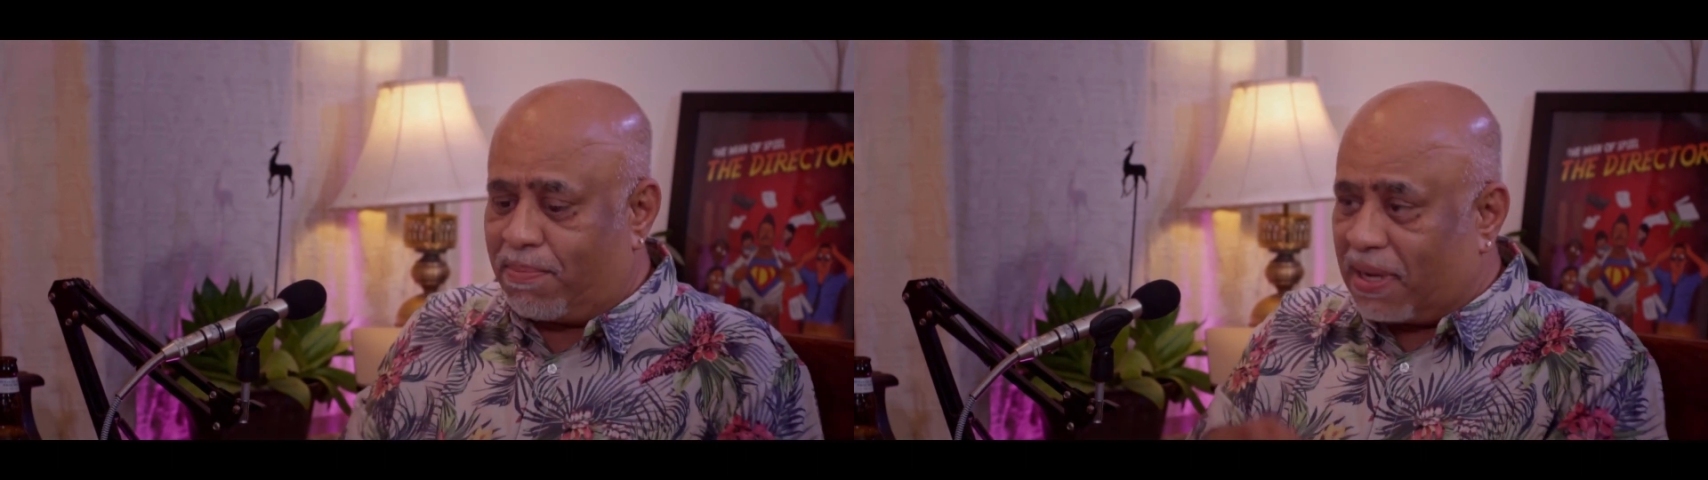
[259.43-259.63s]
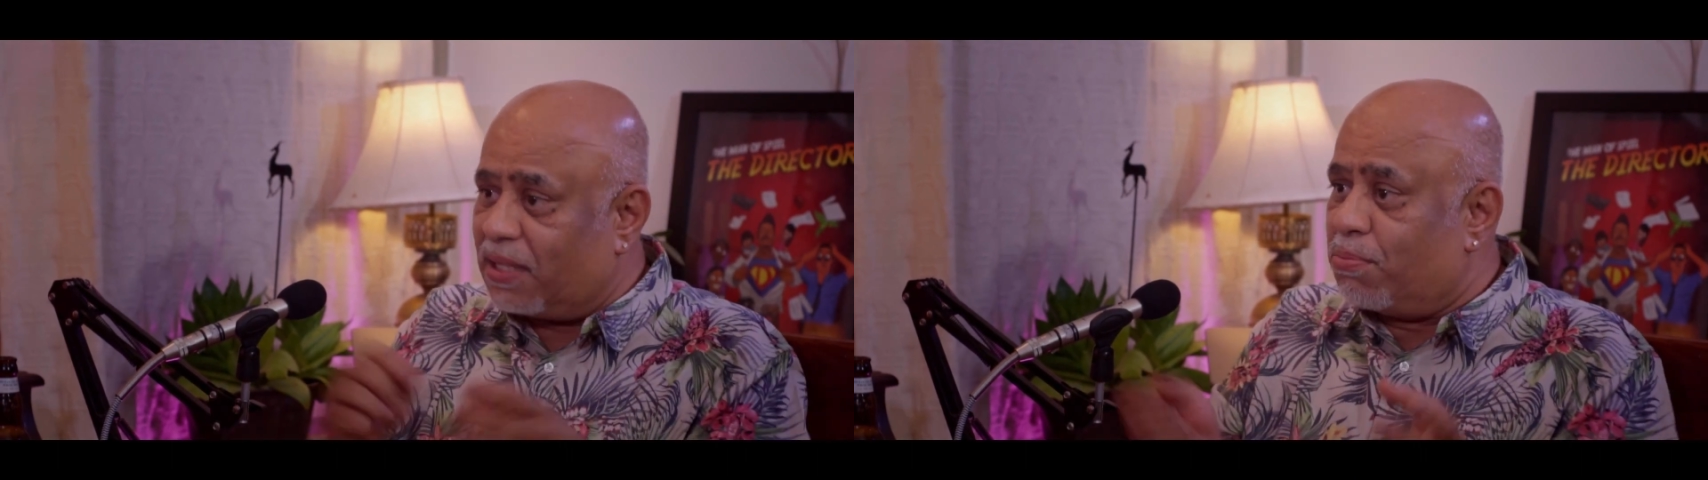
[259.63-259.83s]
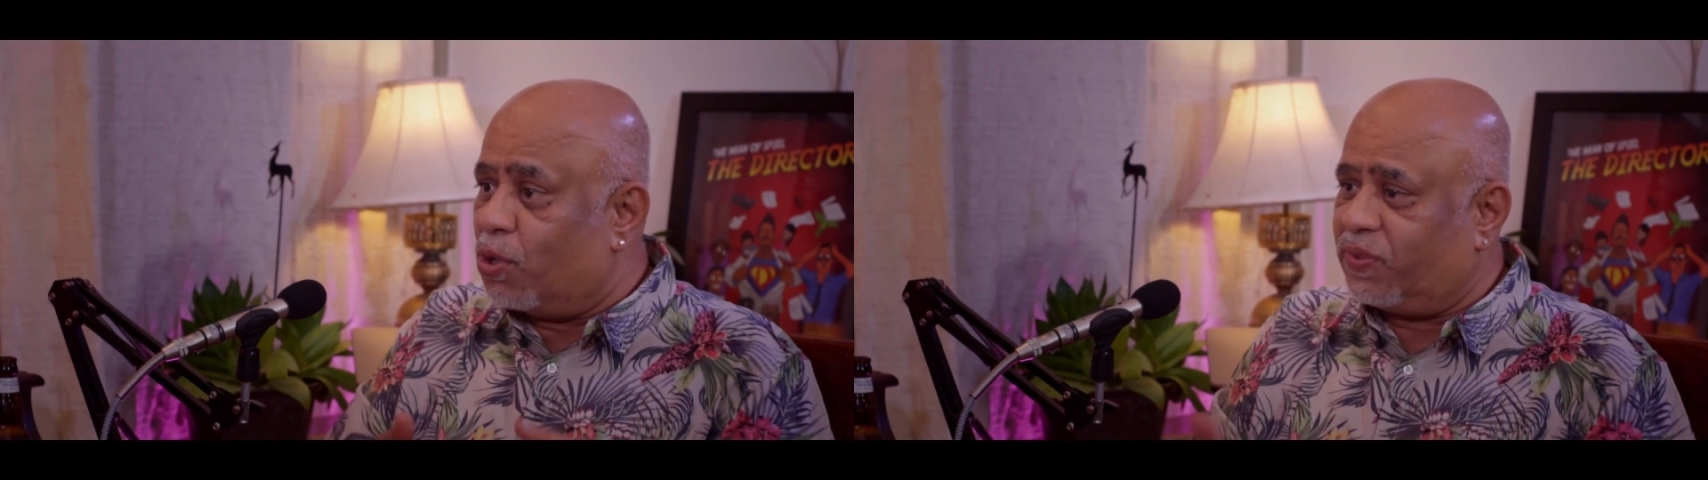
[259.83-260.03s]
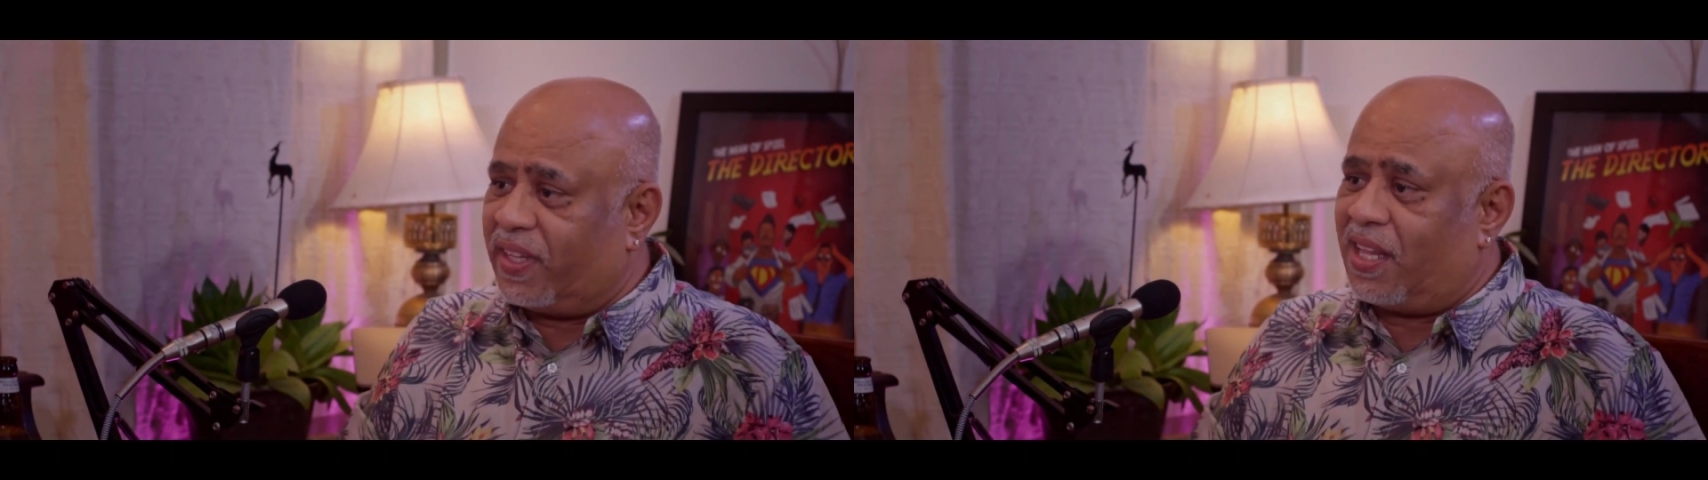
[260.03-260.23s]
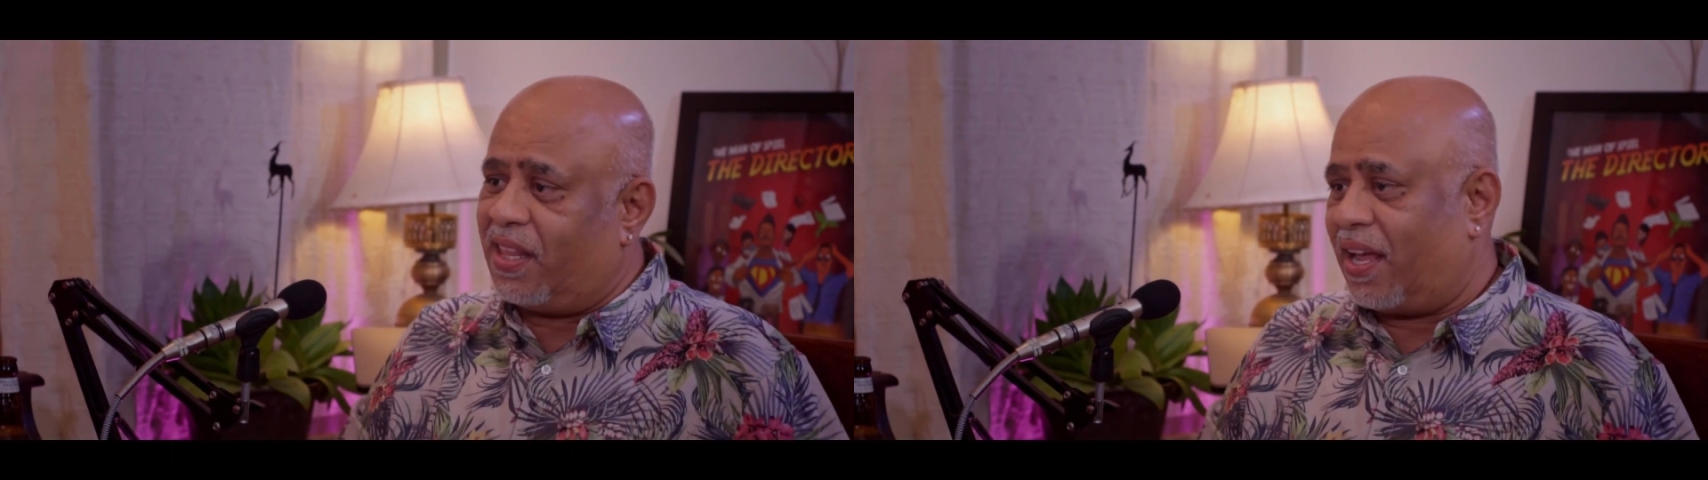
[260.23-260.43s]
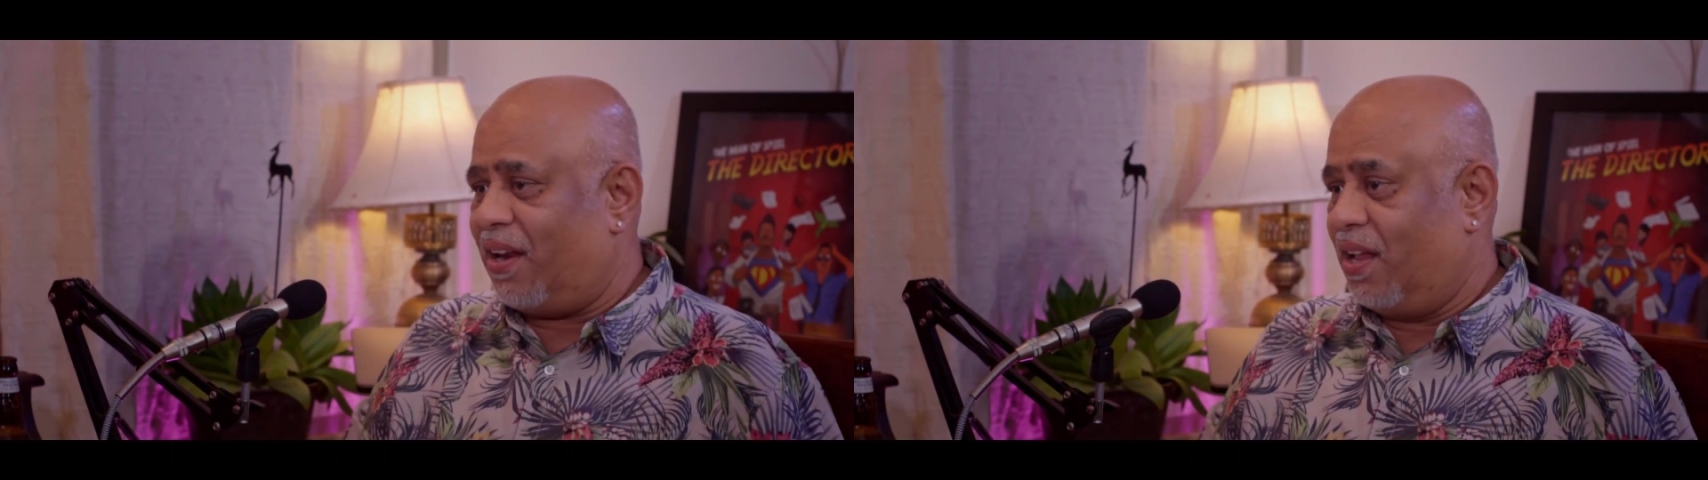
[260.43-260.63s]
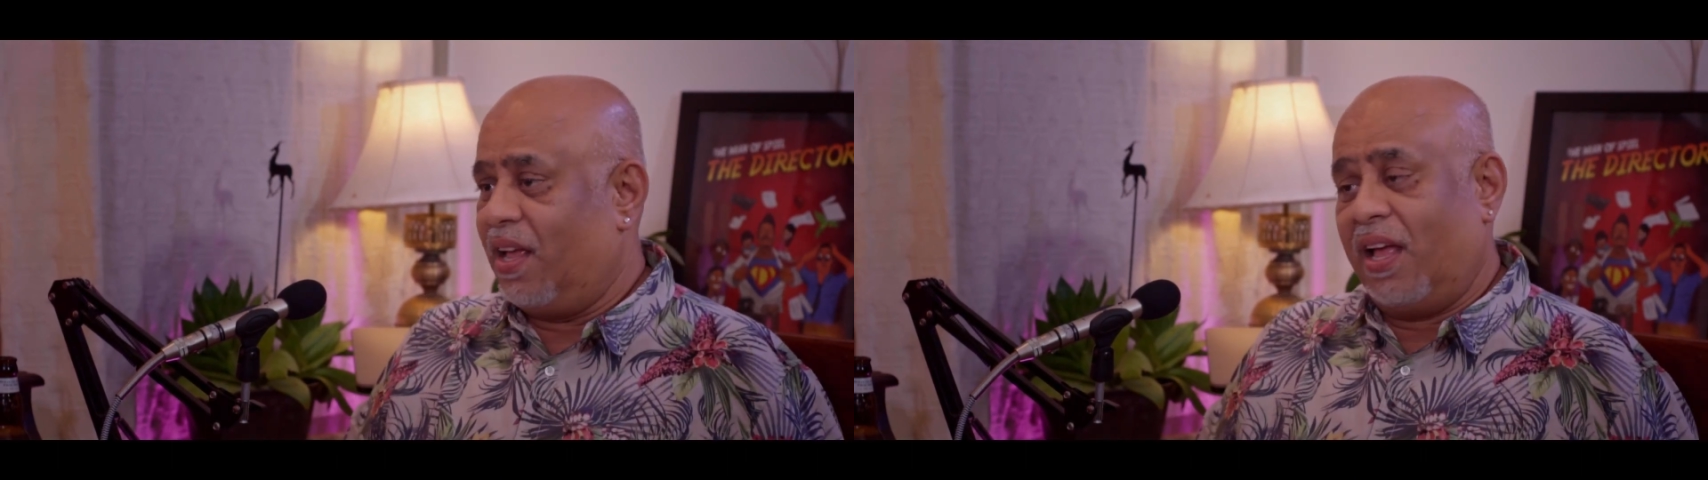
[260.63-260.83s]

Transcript: some motherboards were there.